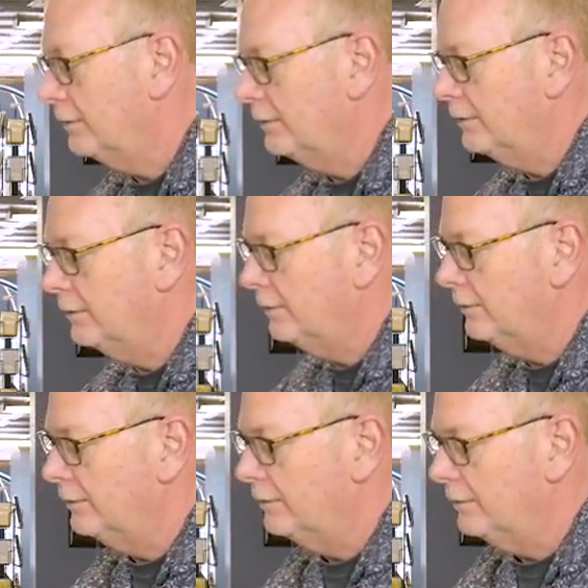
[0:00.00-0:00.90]

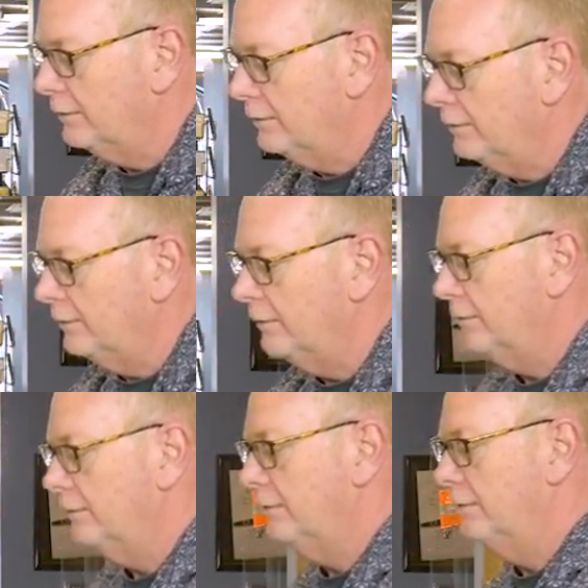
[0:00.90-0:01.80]

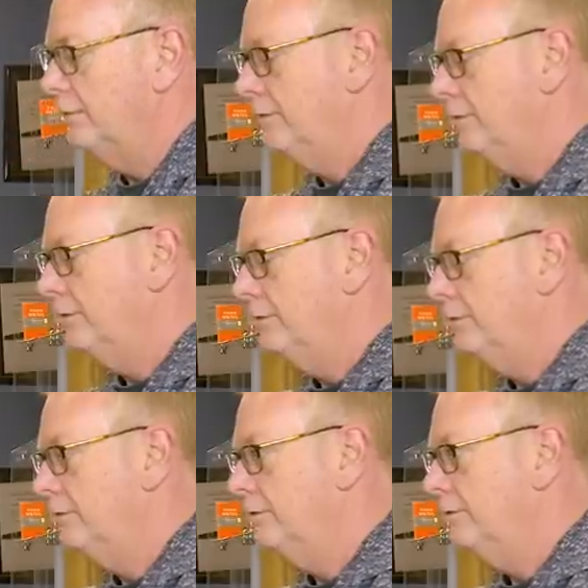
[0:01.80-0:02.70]

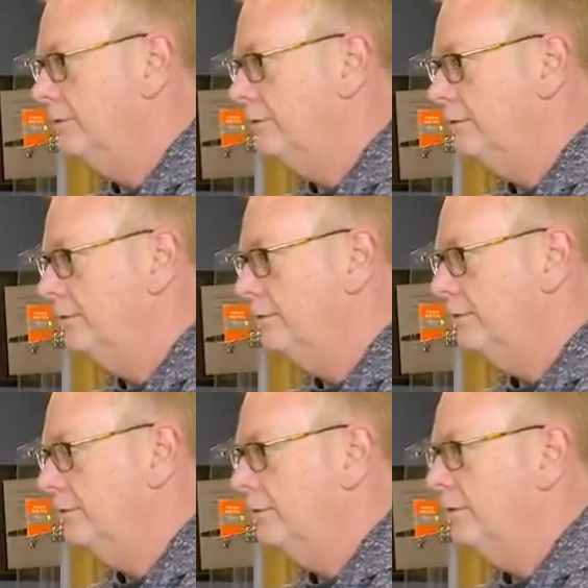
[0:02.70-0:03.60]

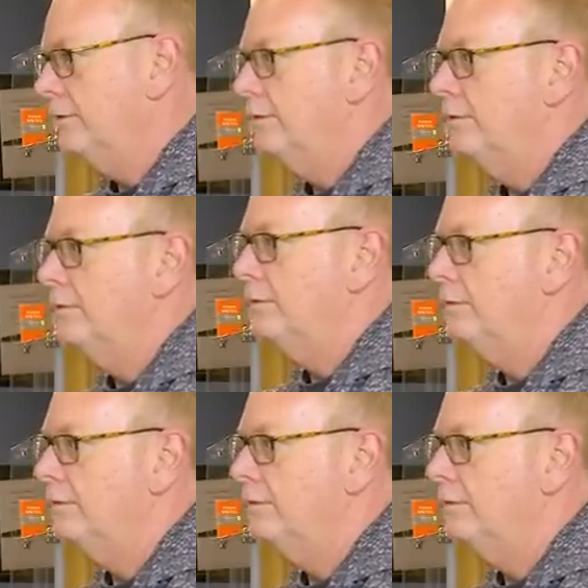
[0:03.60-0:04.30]
(not speaking)